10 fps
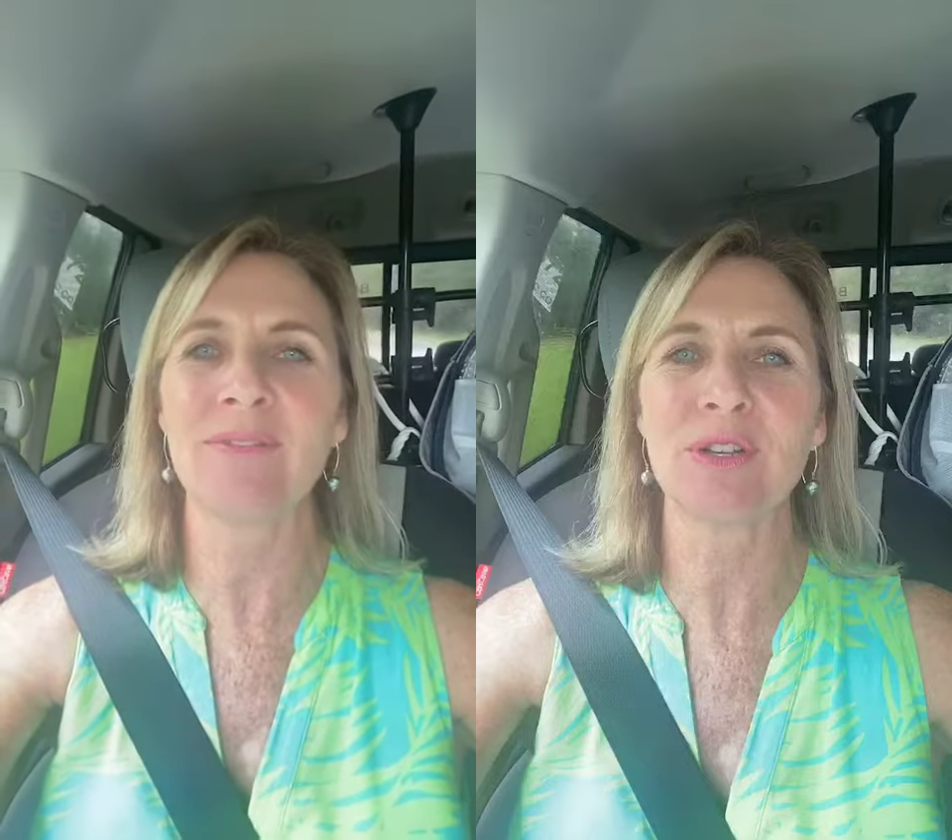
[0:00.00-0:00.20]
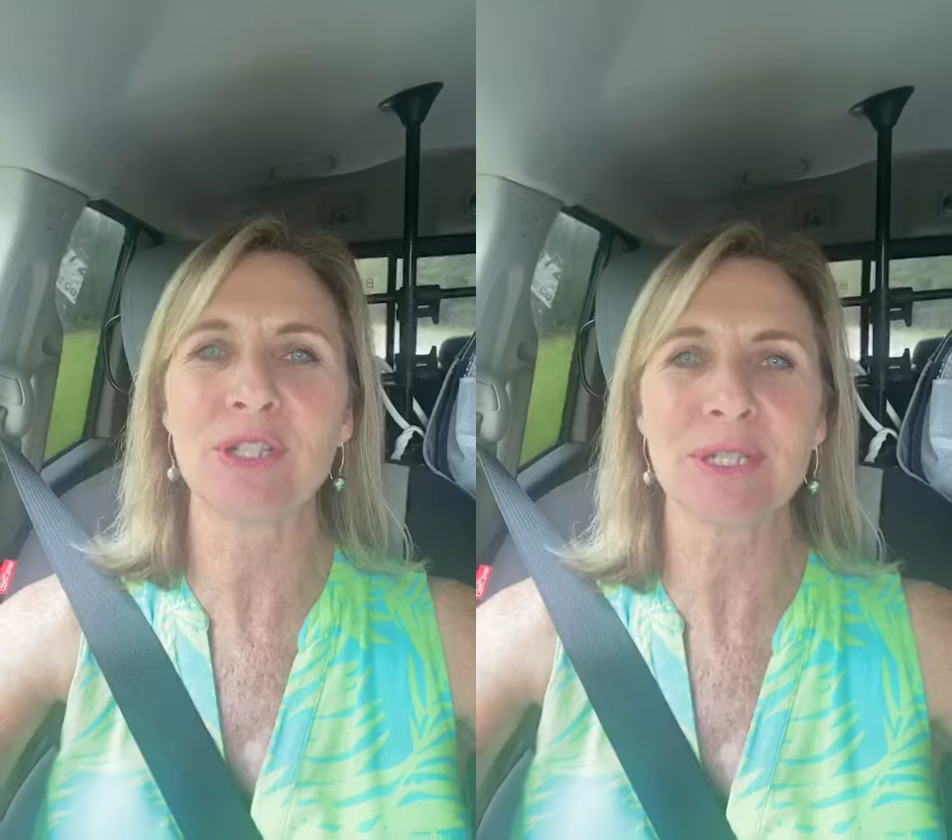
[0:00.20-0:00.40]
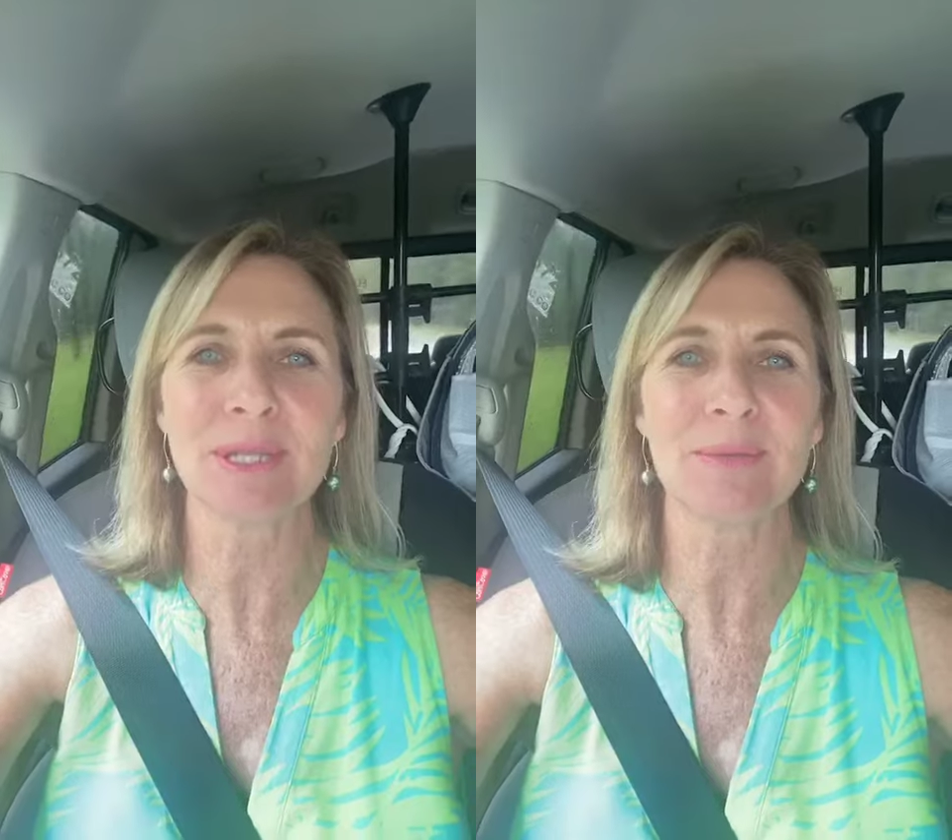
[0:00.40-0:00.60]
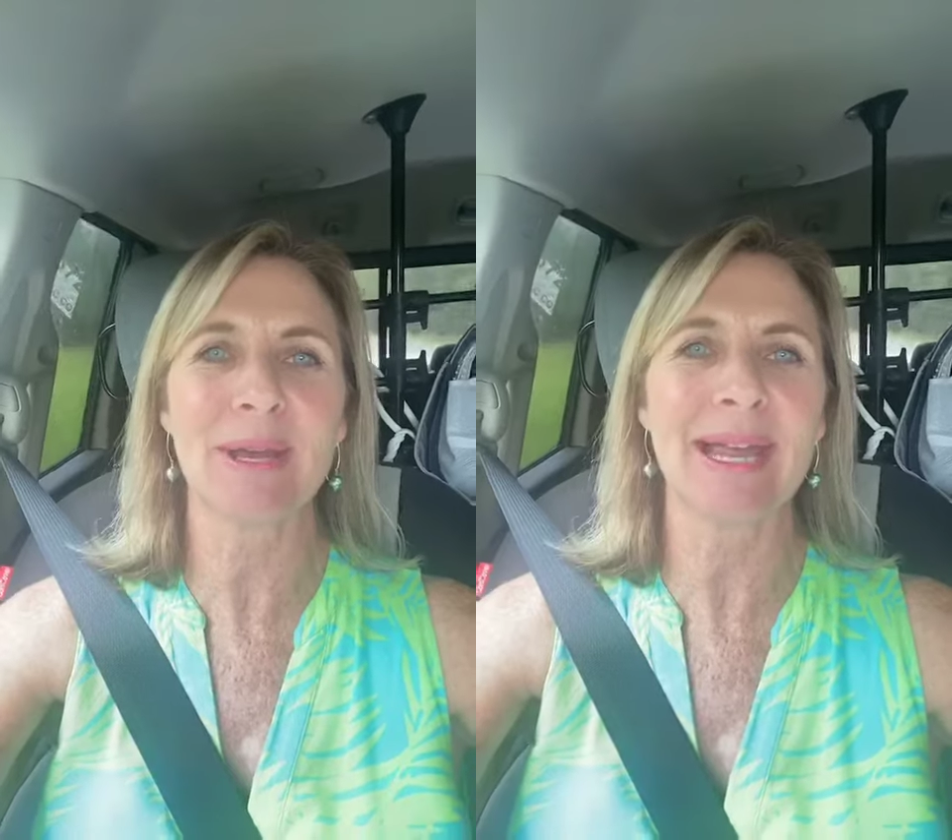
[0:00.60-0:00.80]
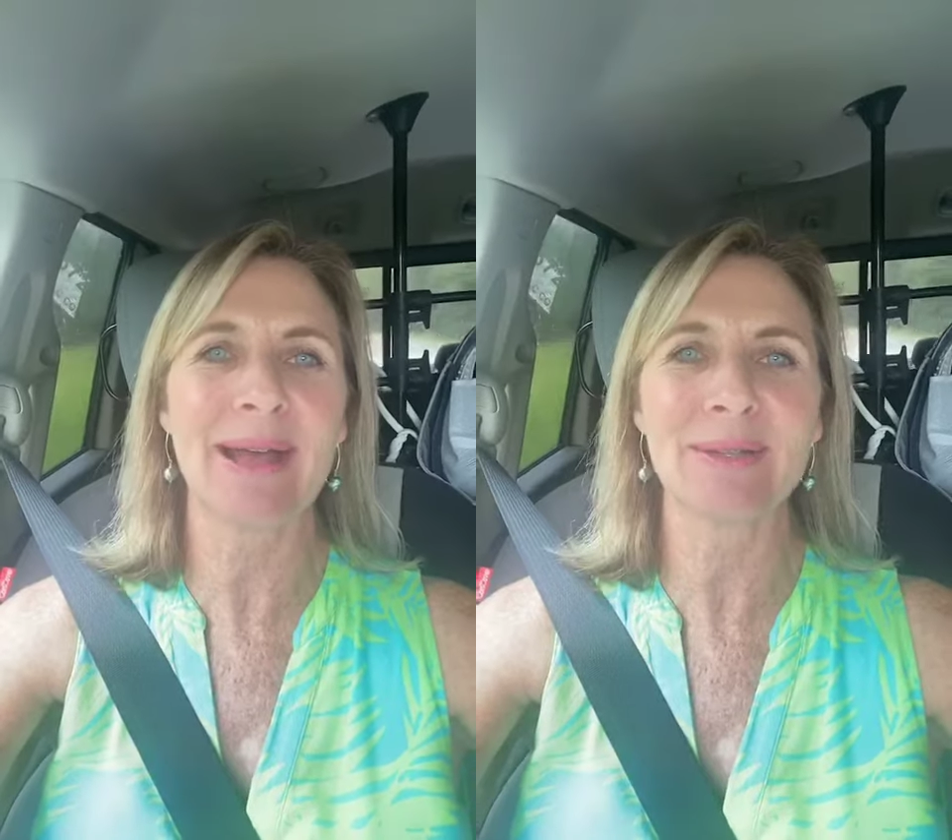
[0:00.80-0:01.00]
for just the
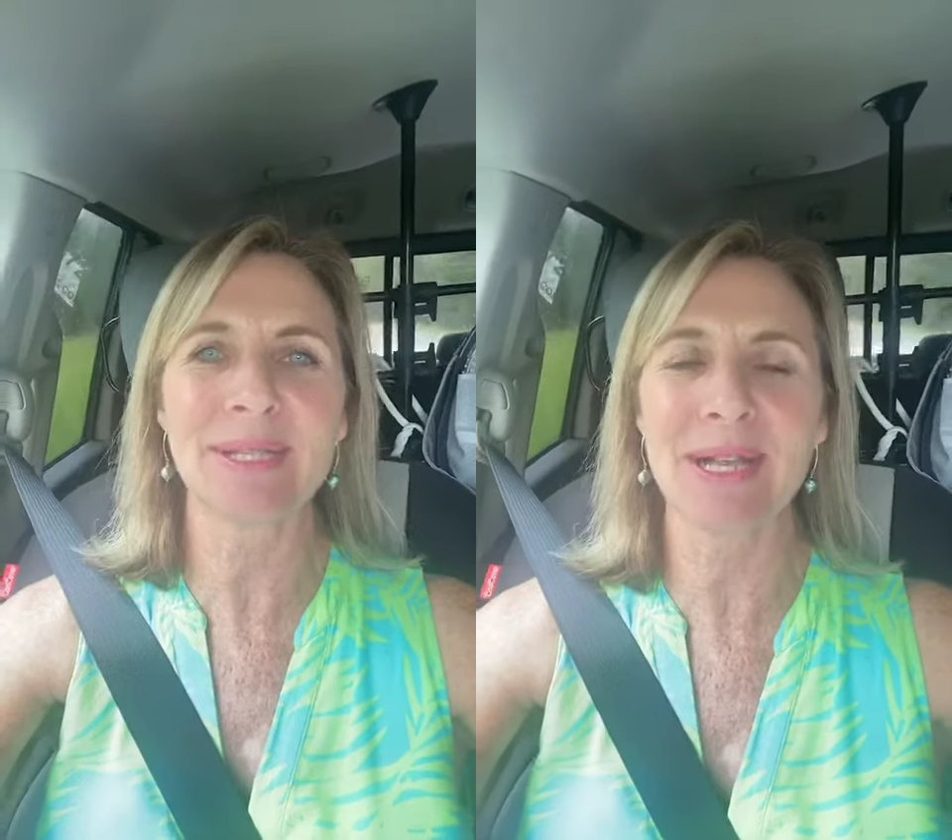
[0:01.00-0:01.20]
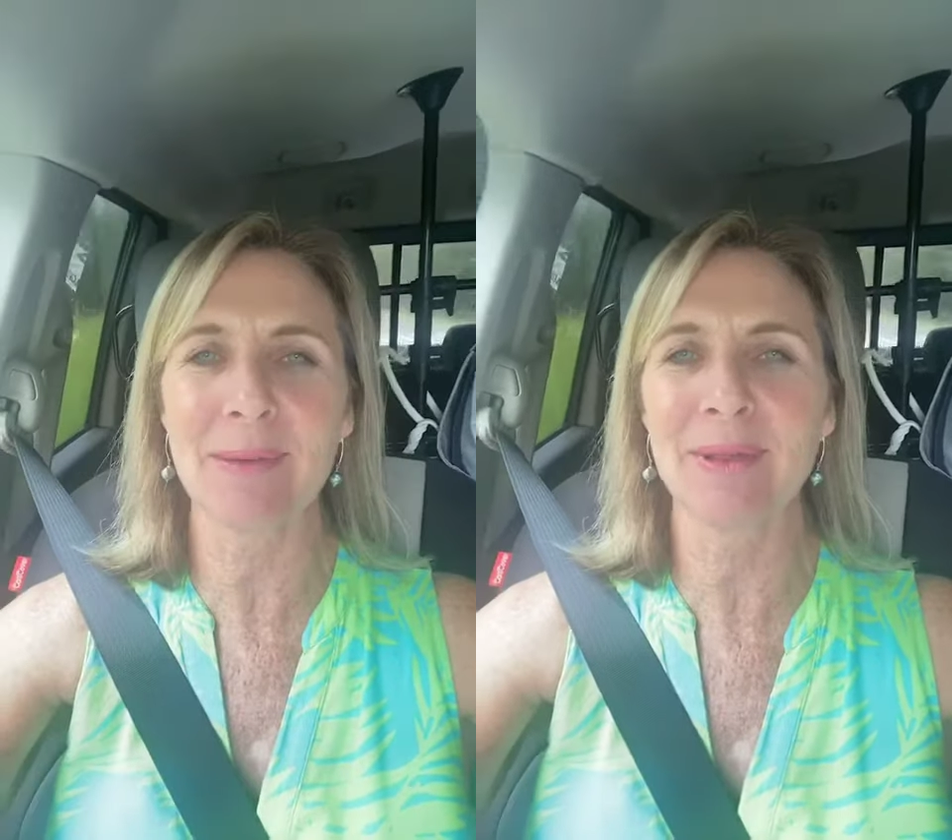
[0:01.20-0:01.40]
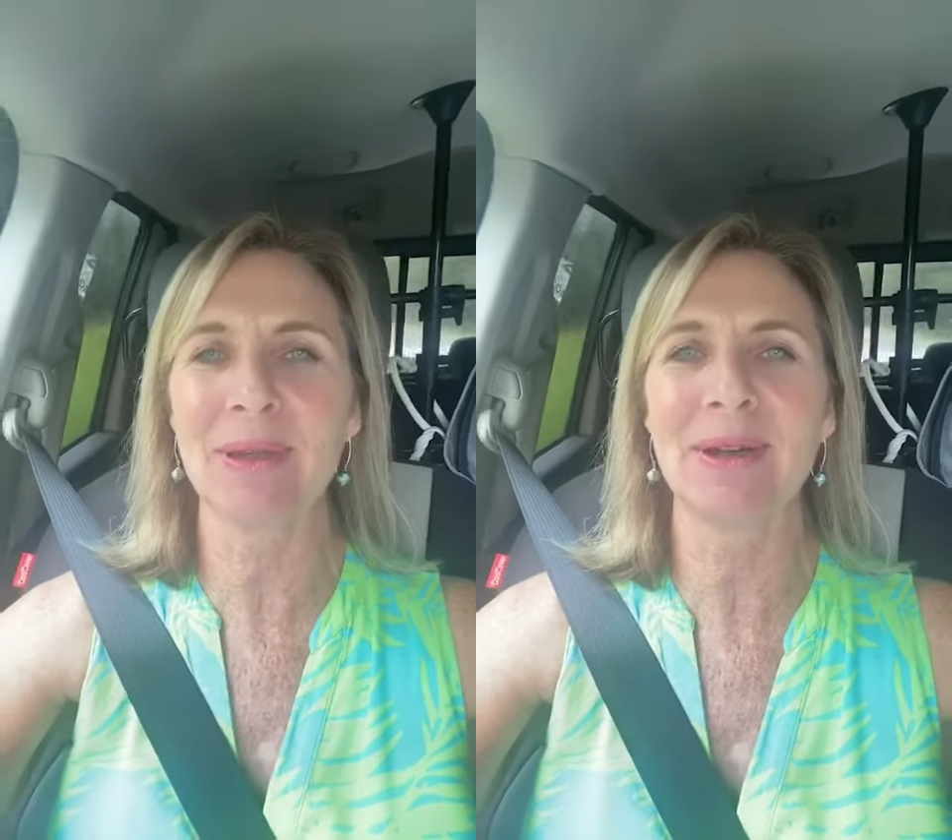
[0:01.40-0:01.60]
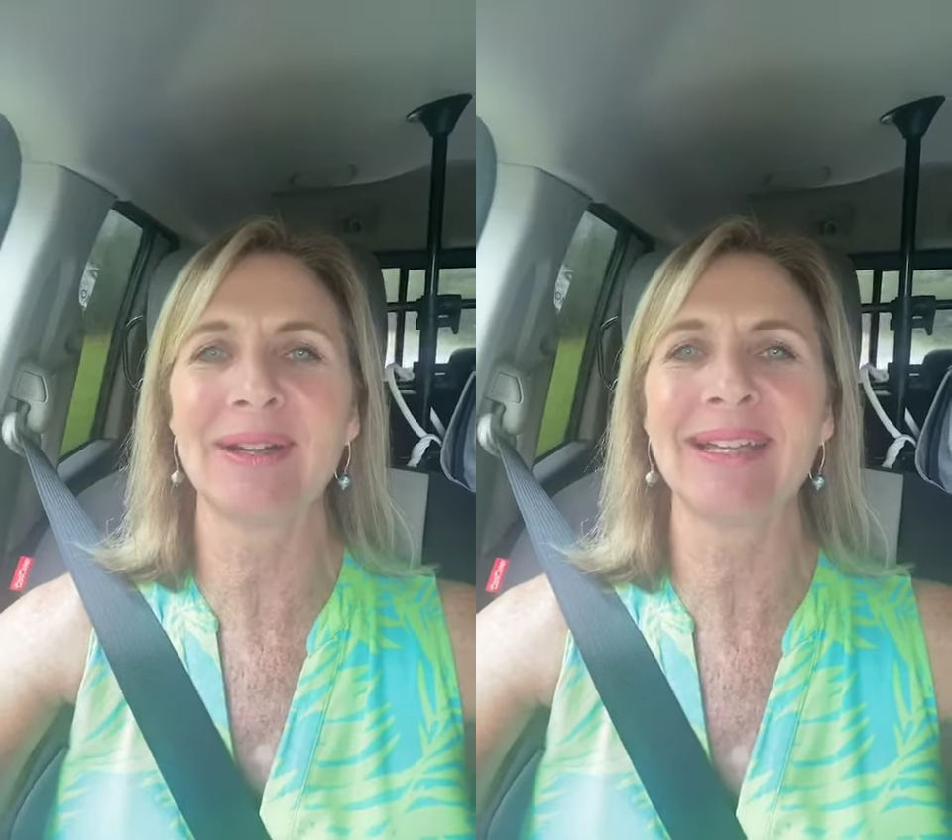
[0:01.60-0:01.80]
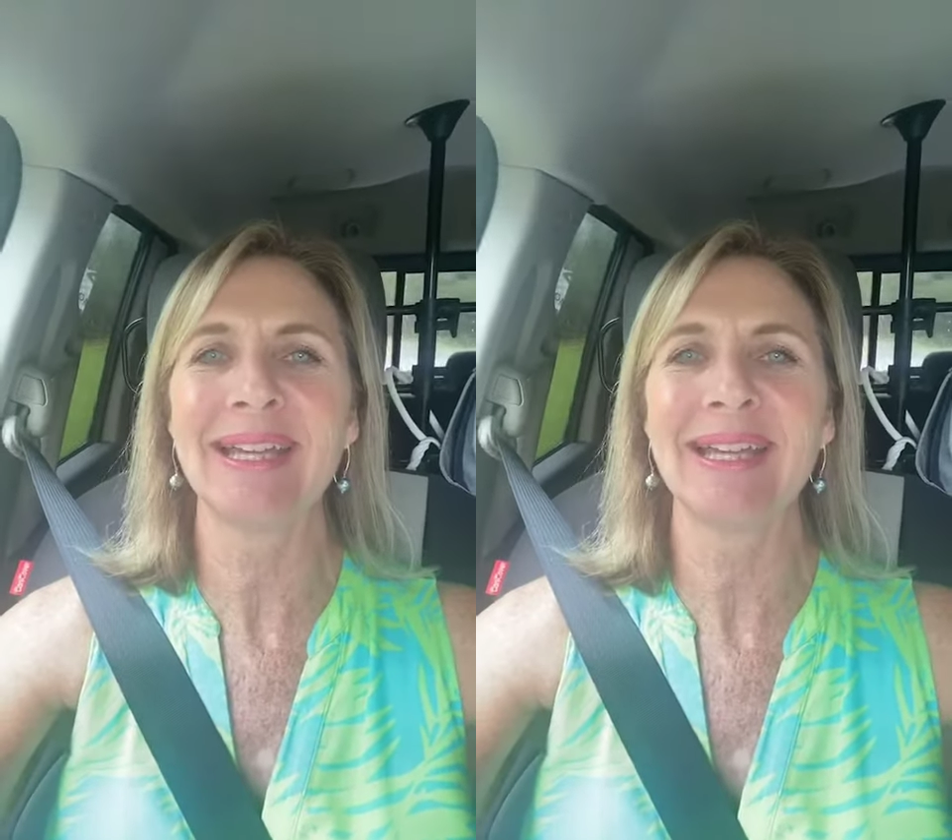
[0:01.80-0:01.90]
right house to come along,